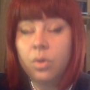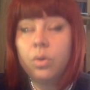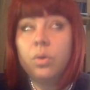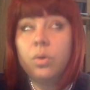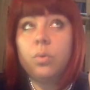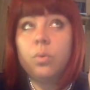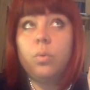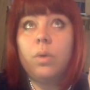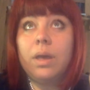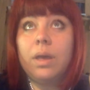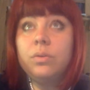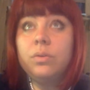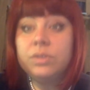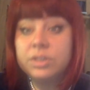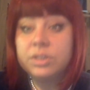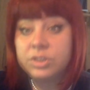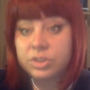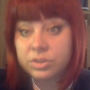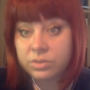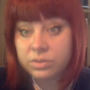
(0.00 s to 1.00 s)
well,
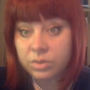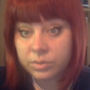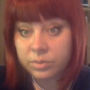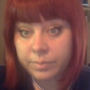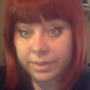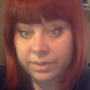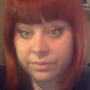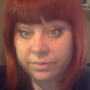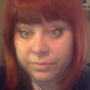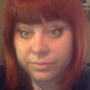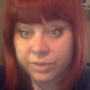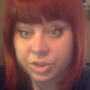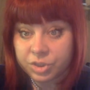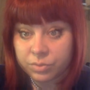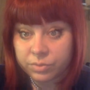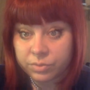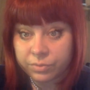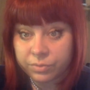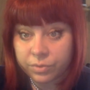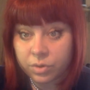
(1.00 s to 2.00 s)
this is not
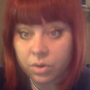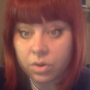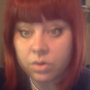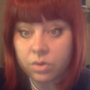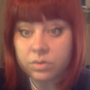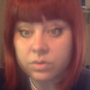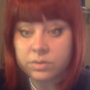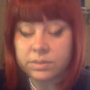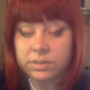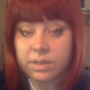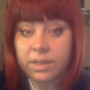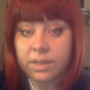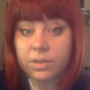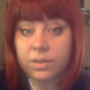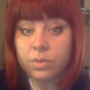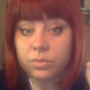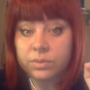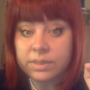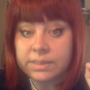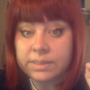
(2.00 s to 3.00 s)
beneficial, of course, and
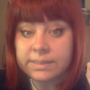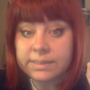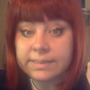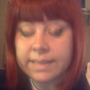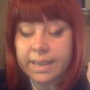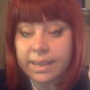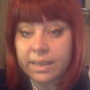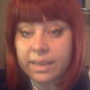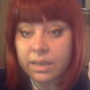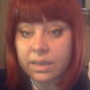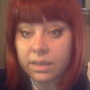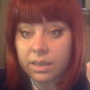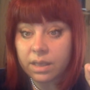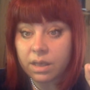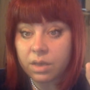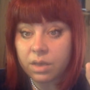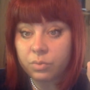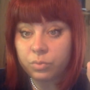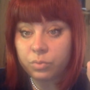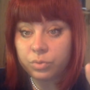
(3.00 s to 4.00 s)
on this day
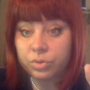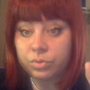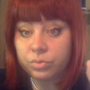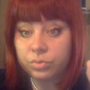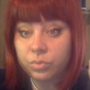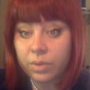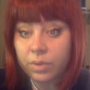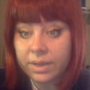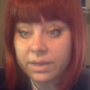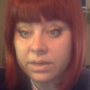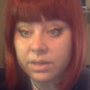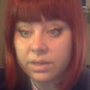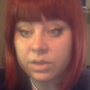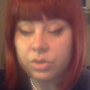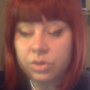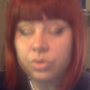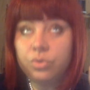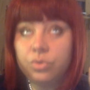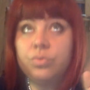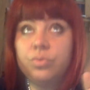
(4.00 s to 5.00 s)
I wouldn't do
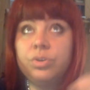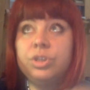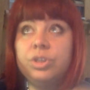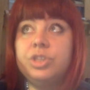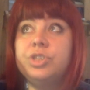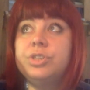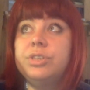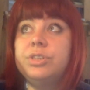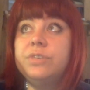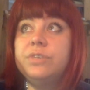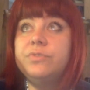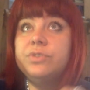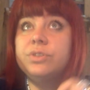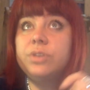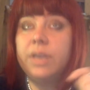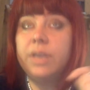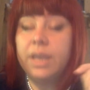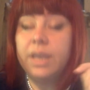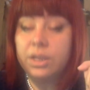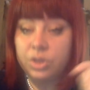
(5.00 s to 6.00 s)
any new initiatives,
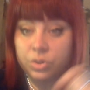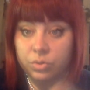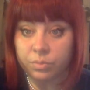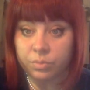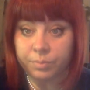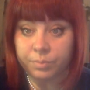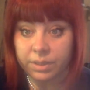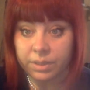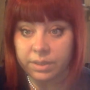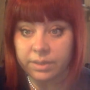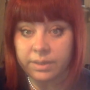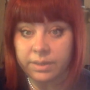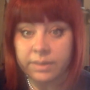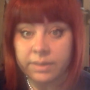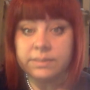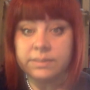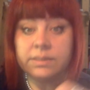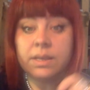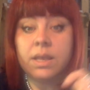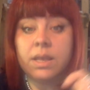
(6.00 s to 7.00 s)
any new
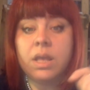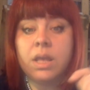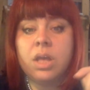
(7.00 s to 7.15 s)
beginnings,